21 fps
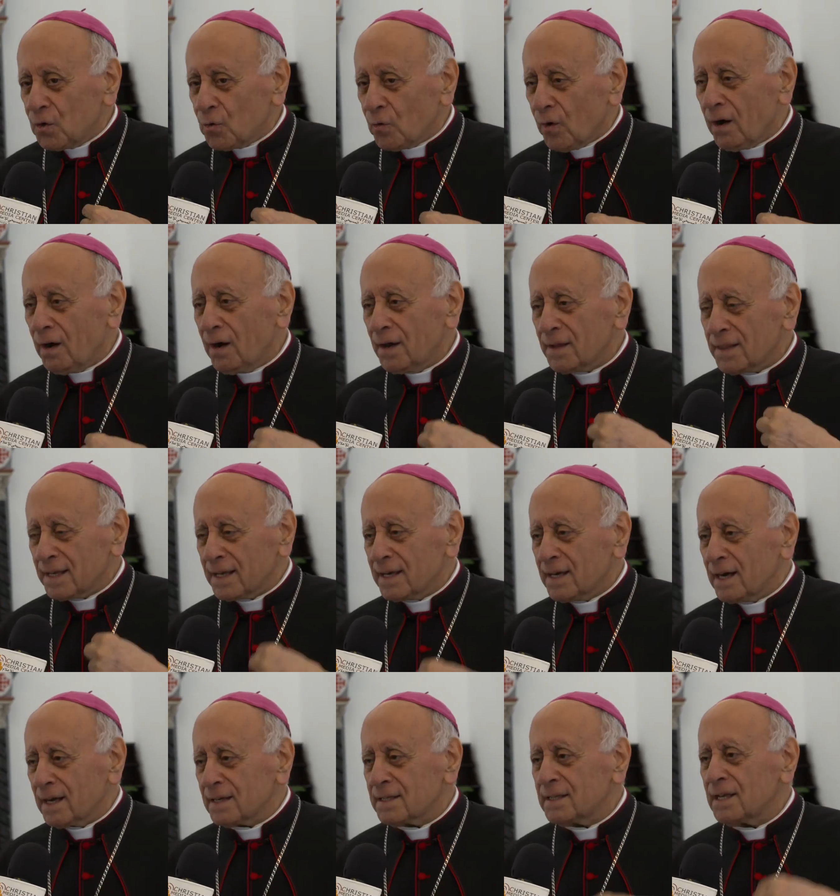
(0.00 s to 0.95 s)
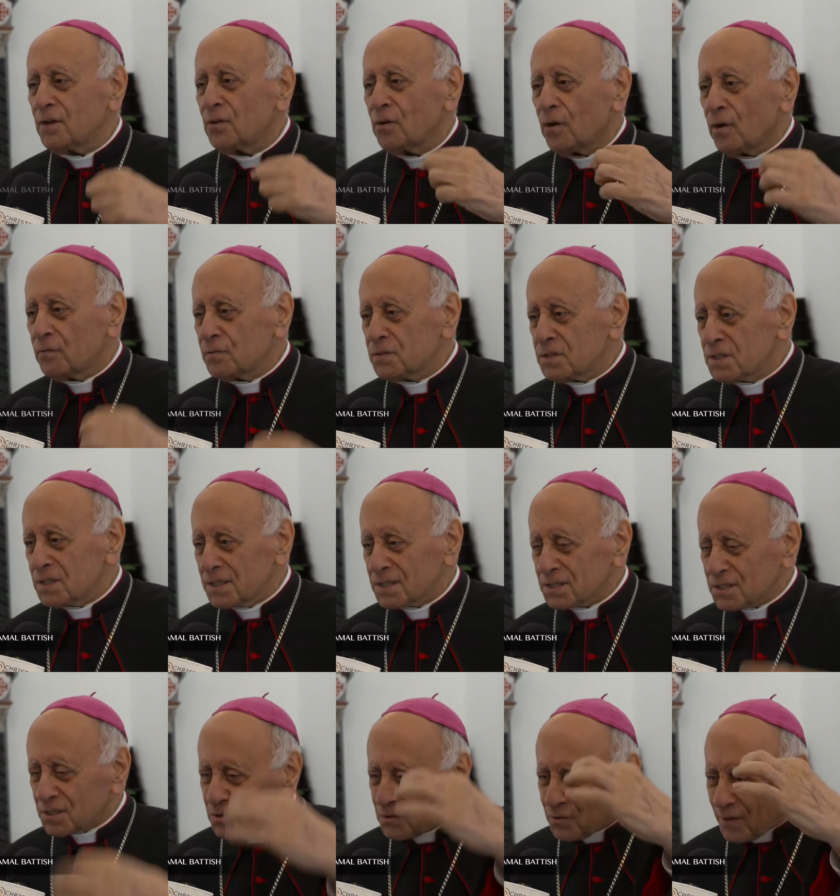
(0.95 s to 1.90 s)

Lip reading: You are the guardian of Jesus.